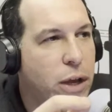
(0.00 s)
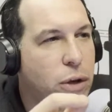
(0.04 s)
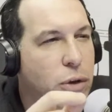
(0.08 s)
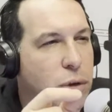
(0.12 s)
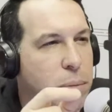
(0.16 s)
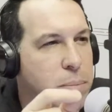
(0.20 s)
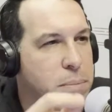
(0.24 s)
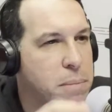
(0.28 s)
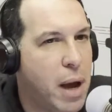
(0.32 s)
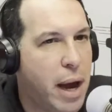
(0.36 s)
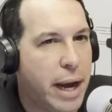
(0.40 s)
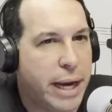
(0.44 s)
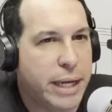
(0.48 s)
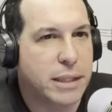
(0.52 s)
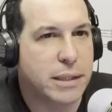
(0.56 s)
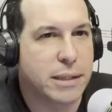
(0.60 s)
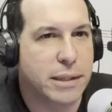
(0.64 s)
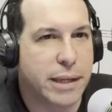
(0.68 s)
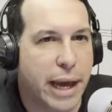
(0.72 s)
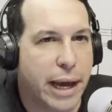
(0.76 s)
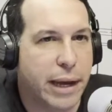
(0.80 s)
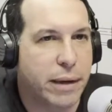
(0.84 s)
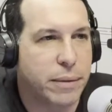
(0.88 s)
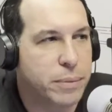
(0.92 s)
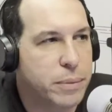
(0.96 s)
your
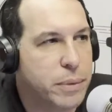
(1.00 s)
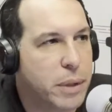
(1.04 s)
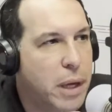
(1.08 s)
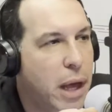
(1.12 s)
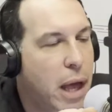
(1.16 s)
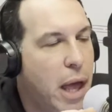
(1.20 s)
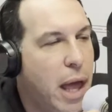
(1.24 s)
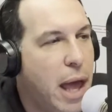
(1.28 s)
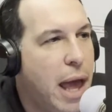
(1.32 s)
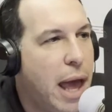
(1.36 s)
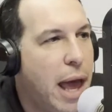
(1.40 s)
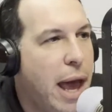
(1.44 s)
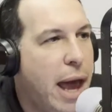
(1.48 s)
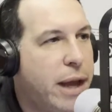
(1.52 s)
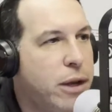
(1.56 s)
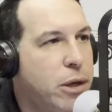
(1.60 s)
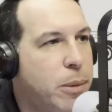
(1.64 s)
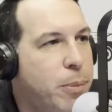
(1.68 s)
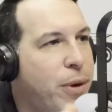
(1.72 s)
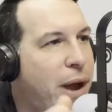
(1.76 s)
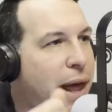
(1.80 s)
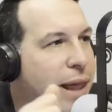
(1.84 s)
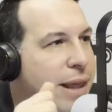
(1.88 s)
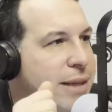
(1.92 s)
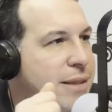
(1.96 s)
mindset. And you're
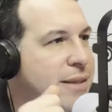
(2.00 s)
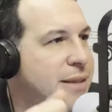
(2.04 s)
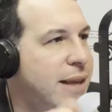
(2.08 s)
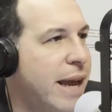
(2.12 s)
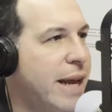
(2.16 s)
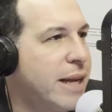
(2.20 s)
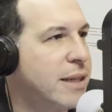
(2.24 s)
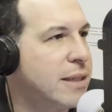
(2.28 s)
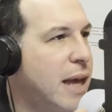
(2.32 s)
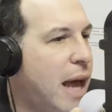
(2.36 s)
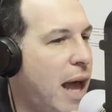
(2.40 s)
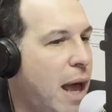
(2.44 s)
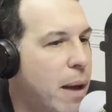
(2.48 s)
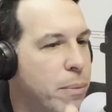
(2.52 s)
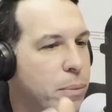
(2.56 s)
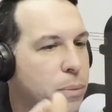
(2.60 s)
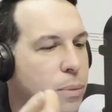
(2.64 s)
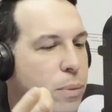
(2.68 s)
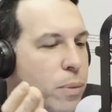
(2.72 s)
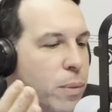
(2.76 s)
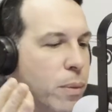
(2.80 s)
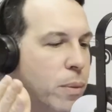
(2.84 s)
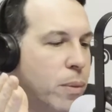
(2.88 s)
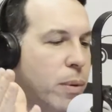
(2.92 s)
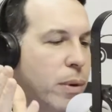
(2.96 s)
probably saying,
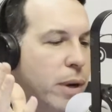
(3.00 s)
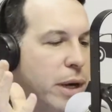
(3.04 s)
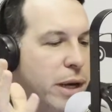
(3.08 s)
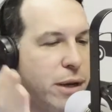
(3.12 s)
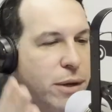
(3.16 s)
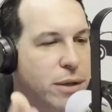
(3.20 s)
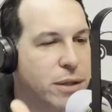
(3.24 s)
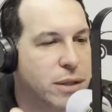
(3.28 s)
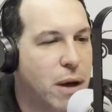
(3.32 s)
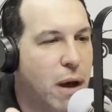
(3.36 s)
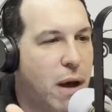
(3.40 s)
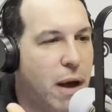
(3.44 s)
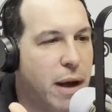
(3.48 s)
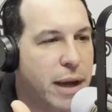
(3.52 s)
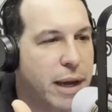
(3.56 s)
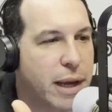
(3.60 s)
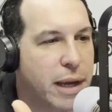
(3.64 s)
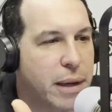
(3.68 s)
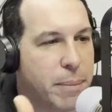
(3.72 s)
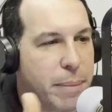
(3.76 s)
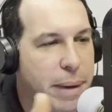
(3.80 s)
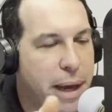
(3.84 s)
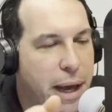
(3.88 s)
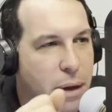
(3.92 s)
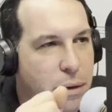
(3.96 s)
Tom, what are you
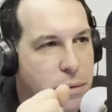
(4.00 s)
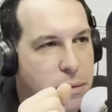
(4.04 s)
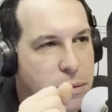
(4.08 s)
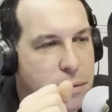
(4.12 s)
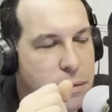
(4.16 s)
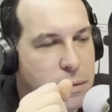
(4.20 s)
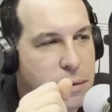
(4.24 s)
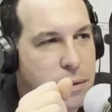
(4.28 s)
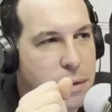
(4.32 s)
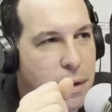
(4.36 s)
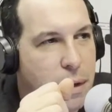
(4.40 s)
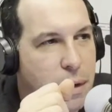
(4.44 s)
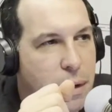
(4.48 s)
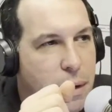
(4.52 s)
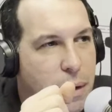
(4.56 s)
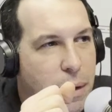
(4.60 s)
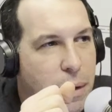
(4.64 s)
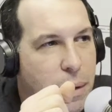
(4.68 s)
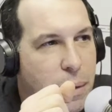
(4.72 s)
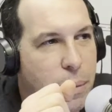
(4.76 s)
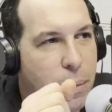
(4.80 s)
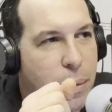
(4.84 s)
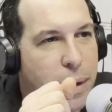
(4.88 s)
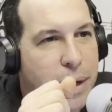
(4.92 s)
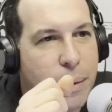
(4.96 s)
talking about?
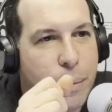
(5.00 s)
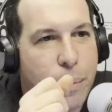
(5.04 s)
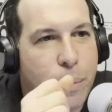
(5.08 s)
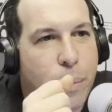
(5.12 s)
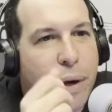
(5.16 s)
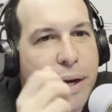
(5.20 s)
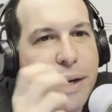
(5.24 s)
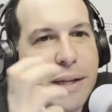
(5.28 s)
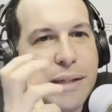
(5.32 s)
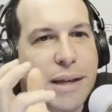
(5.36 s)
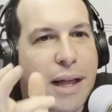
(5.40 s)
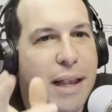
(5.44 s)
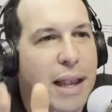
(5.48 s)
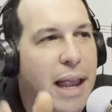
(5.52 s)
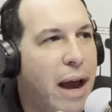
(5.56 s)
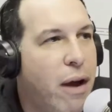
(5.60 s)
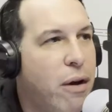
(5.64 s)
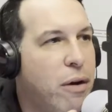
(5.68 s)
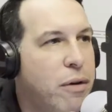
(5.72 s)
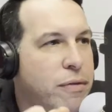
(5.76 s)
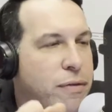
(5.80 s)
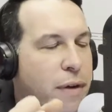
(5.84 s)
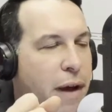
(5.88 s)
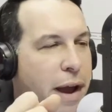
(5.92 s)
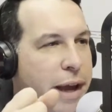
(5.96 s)
What is
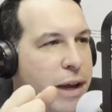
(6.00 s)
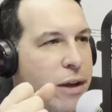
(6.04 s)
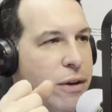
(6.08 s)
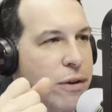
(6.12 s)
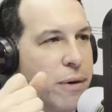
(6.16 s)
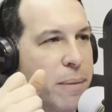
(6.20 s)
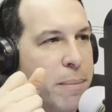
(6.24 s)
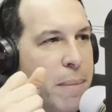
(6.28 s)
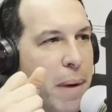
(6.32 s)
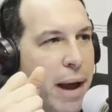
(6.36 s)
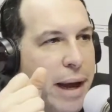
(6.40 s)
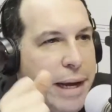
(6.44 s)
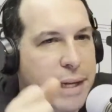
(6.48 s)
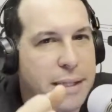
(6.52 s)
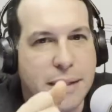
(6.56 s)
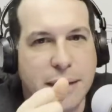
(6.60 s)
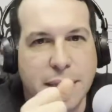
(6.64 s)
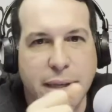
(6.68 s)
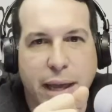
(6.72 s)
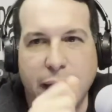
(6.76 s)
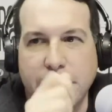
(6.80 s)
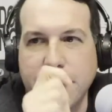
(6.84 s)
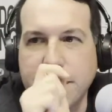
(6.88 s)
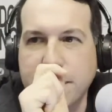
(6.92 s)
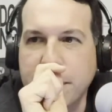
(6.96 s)
clarifying your
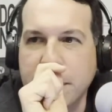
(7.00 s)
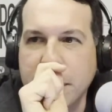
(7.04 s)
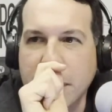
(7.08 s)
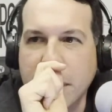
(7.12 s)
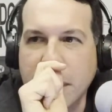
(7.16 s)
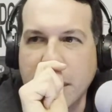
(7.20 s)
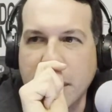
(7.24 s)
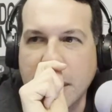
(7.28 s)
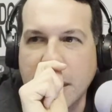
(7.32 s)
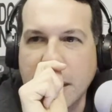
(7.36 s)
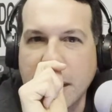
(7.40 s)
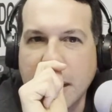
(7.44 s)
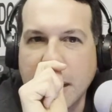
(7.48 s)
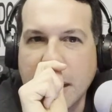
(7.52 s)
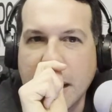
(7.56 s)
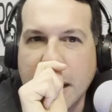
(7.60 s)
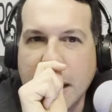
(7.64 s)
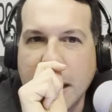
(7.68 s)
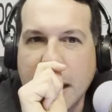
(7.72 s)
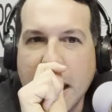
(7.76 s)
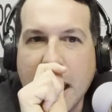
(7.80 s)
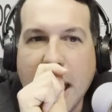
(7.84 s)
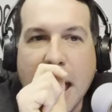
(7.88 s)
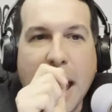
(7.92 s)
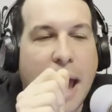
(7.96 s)
mindset?
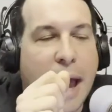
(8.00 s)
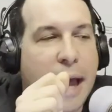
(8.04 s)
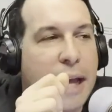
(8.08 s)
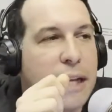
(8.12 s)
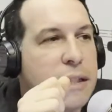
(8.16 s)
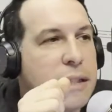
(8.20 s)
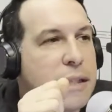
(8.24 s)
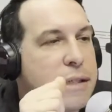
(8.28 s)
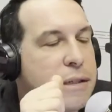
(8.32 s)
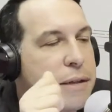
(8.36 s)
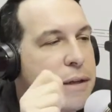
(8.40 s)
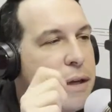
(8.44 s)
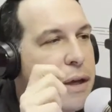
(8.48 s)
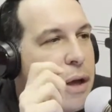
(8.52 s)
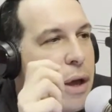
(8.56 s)
And